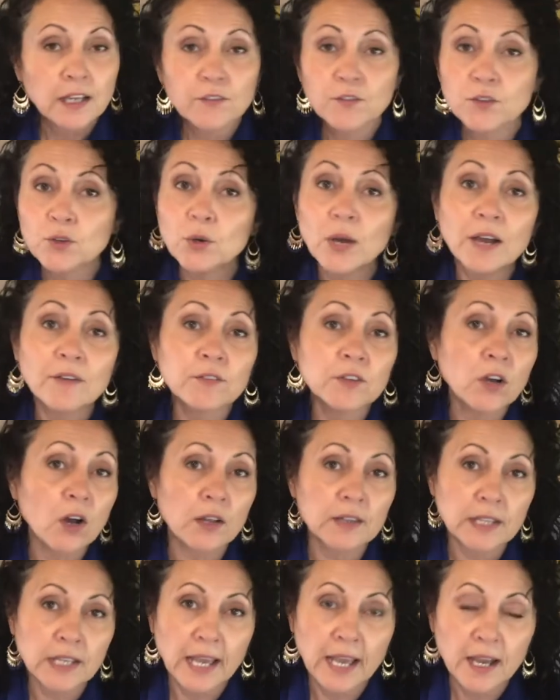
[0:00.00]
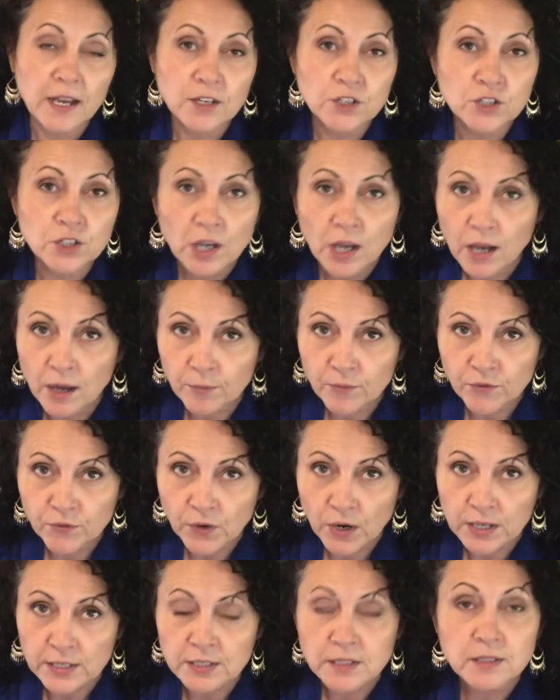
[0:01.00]
If you haven't got the cash up
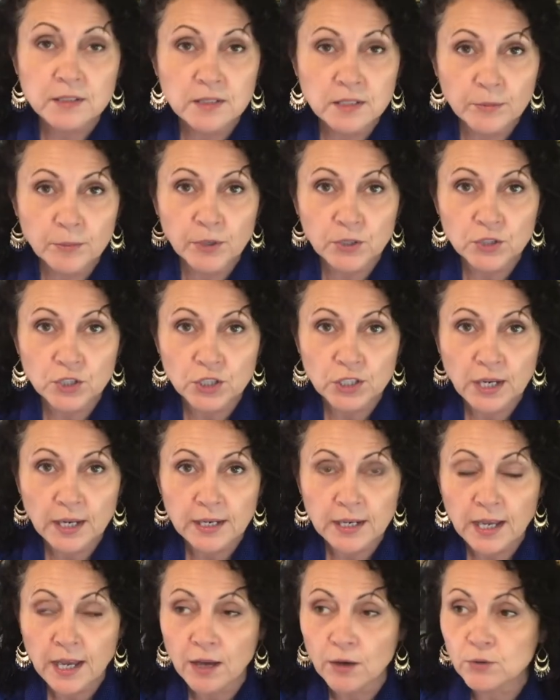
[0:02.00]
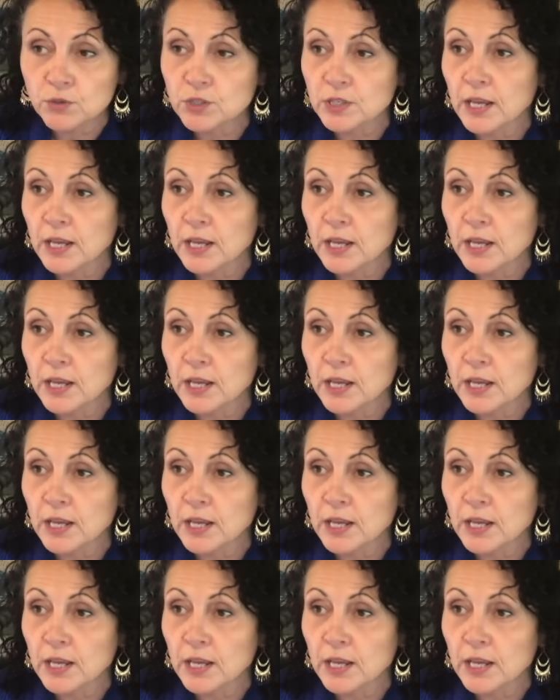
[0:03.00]
front to build your tiny house,